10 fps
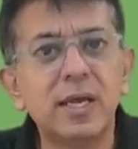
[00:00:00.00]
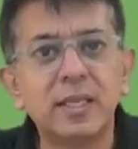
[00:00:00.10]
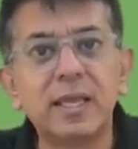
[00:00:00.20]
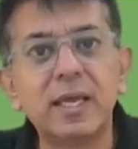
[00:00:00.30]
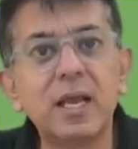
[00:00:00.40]

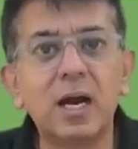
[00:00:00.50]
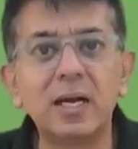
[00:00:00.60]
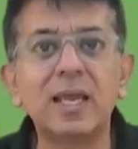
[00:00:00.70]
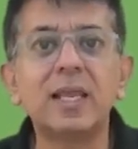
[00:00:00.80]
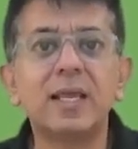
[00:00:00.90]
then our
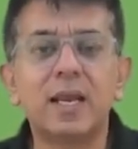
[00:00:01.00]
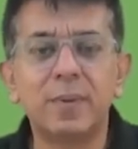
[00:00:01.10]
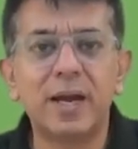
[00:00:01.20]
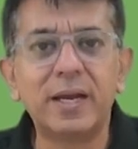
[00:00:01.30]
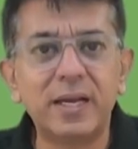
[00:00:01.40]
Telegram
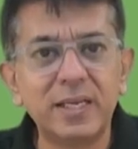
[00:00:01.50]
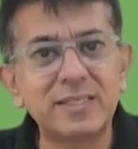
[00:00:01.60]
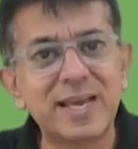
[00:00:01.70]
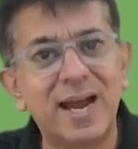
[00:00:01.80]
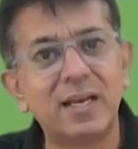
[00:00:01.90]
ID
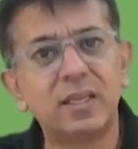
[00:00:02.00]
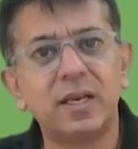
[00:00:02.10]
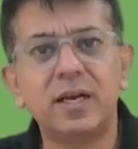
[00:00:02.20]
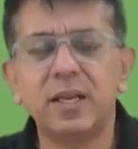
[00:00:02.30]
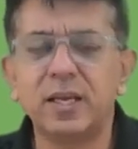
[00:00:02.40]
is
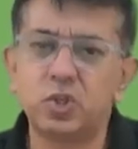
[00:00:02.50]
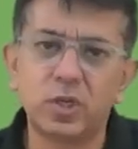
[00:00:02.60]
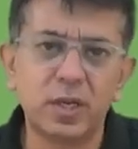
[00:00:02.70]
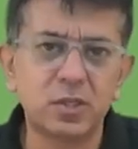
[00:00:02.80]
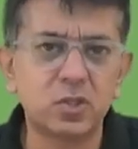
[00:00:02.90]

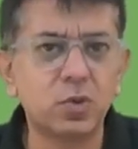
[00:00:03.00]
@AJNext.